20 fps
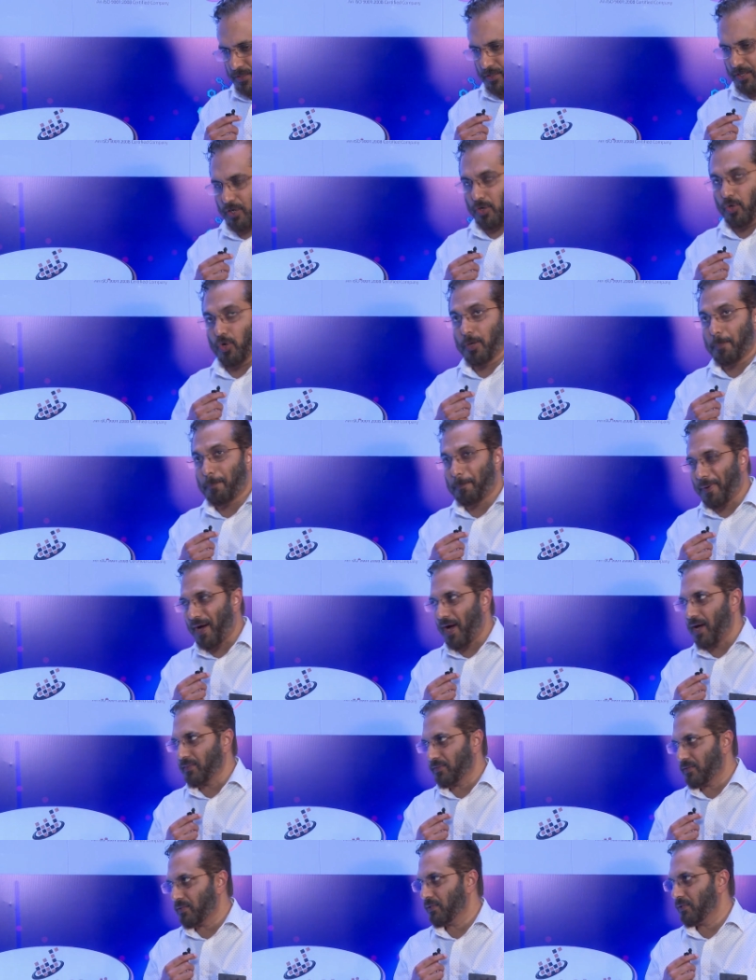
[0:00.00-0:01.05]
in a good
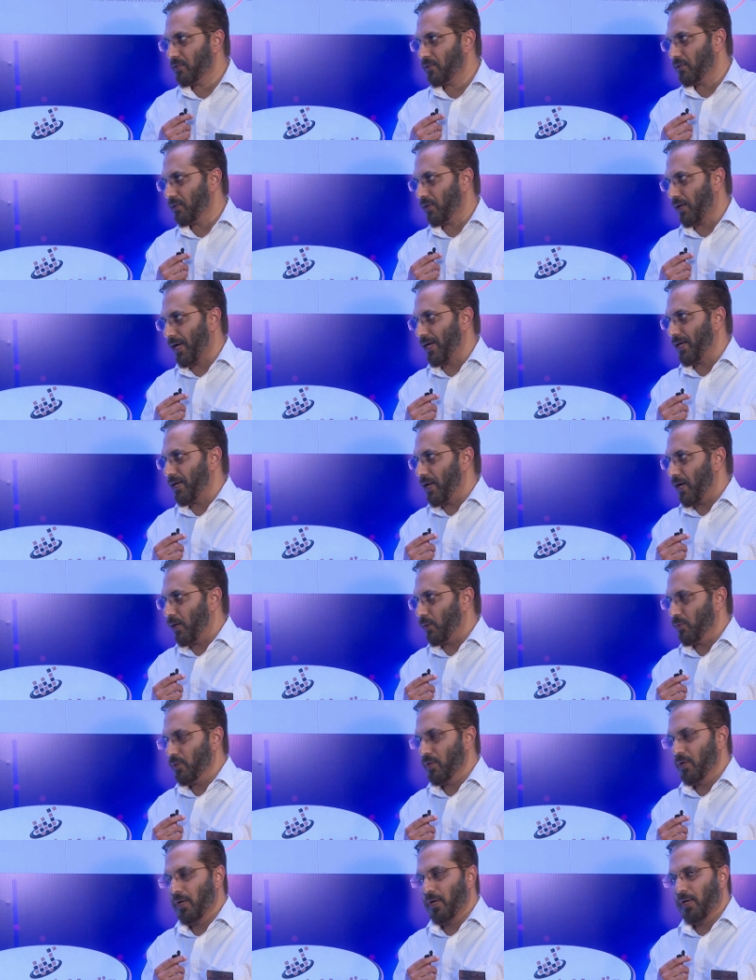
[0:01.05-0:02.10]
path uh, right
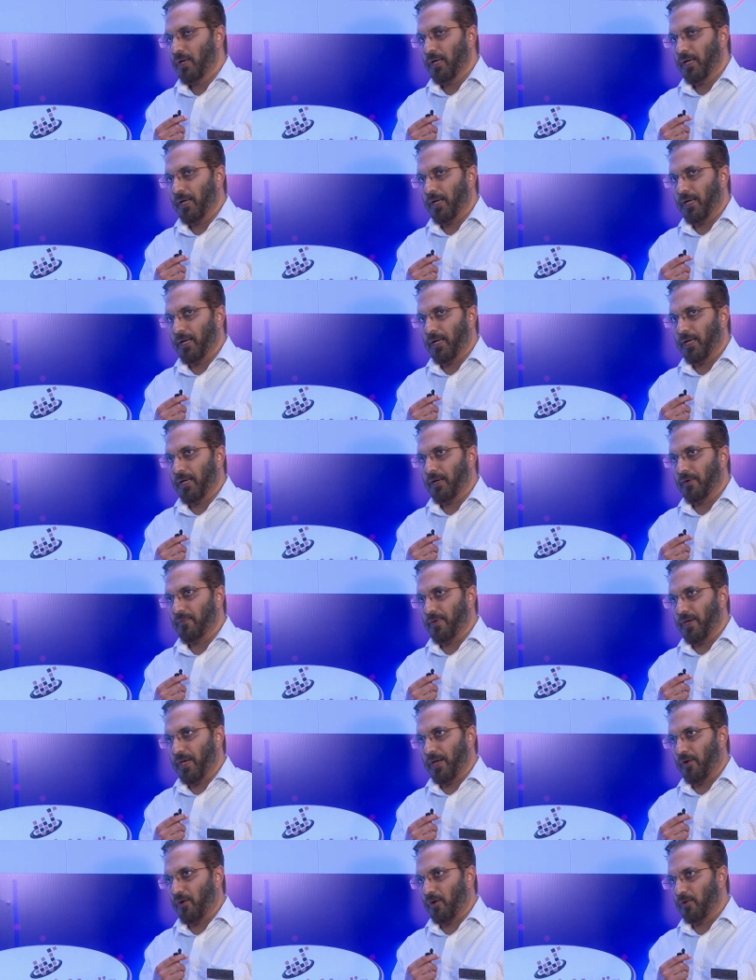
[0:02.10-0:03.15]
now. Uh,
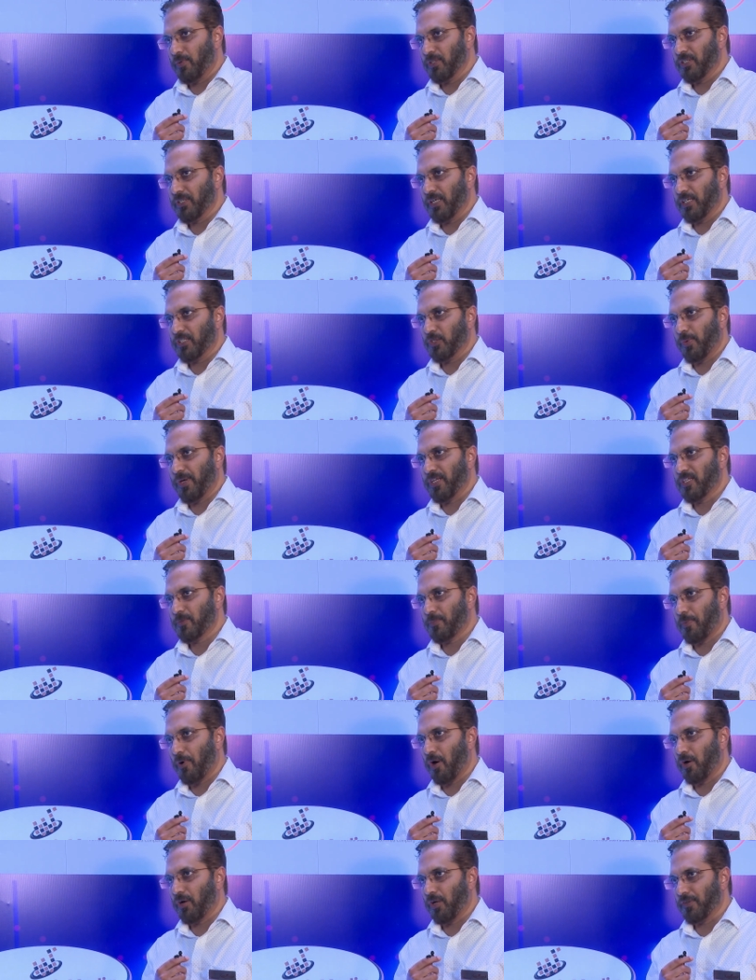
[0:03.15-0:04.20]
we are almost in a sweet
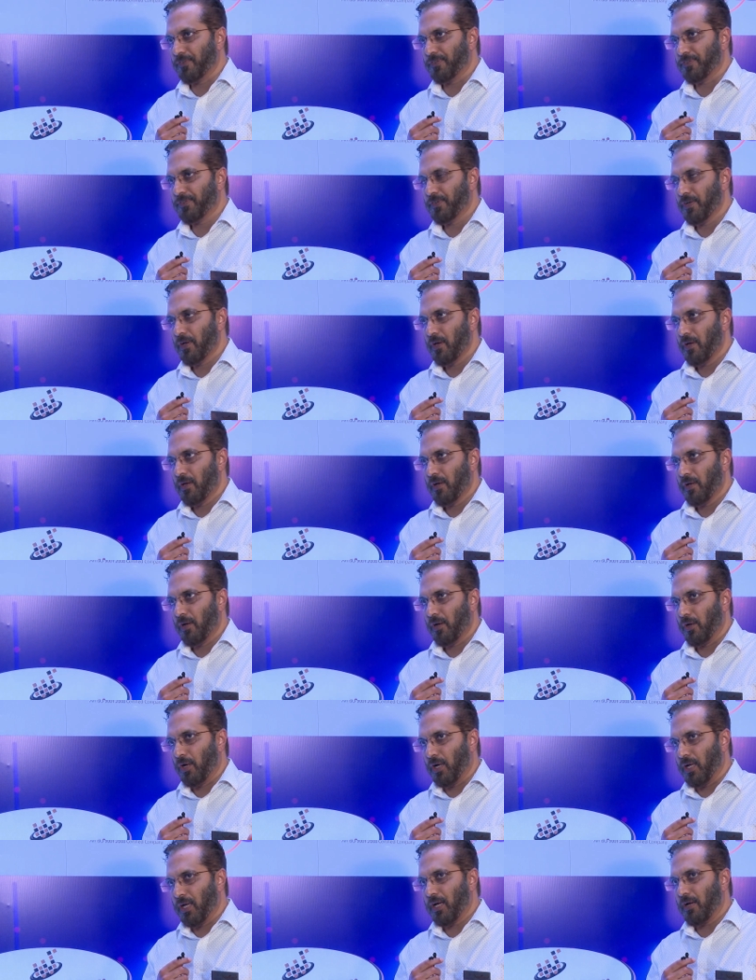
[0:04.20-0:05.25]
spot of
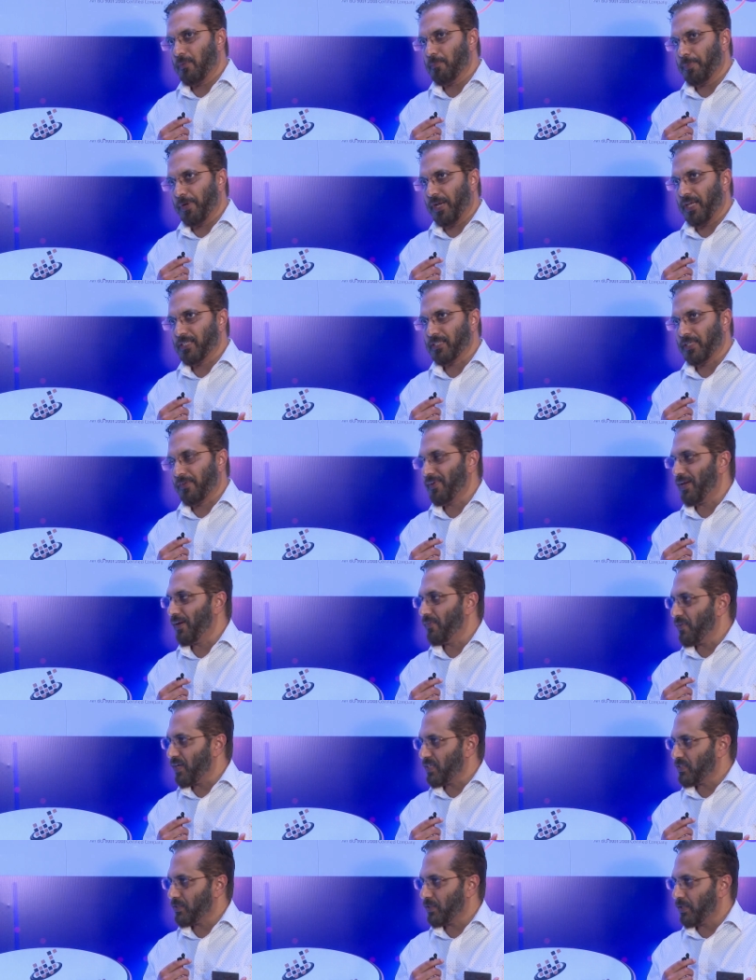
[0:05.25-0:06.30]
a lot of companies have
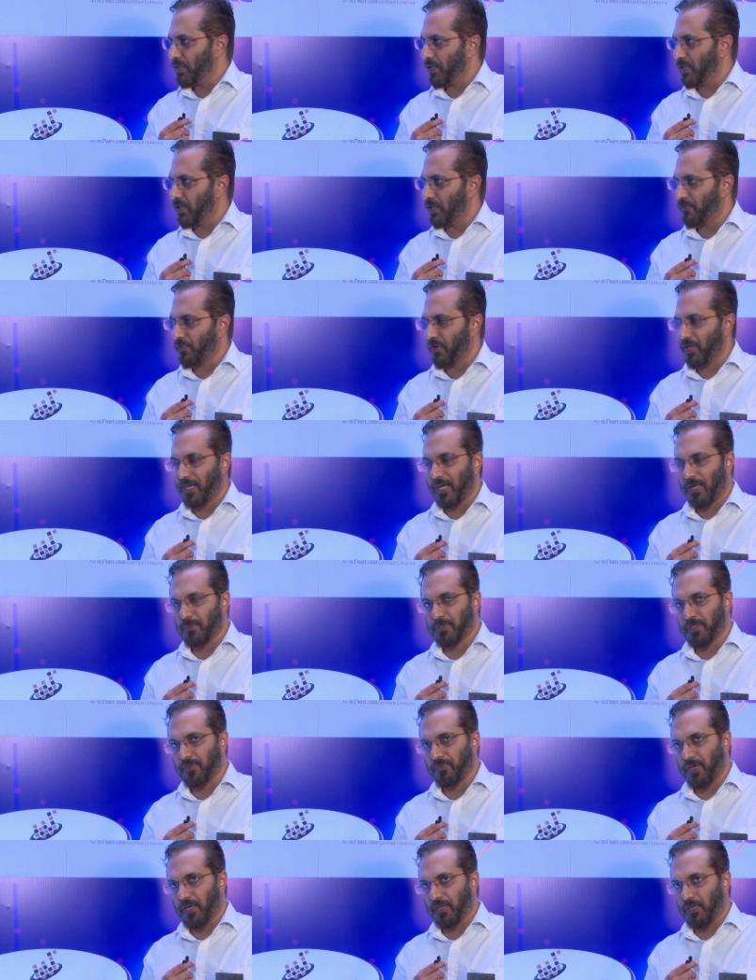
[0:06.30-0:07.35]
invested in different
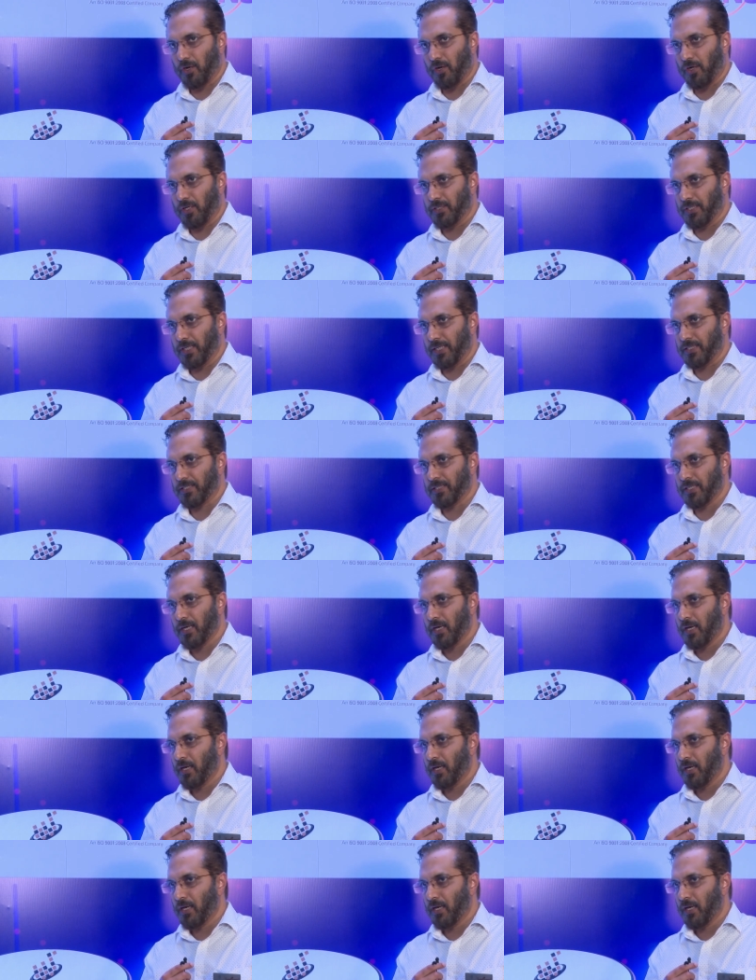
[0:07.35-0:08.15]
types of technologies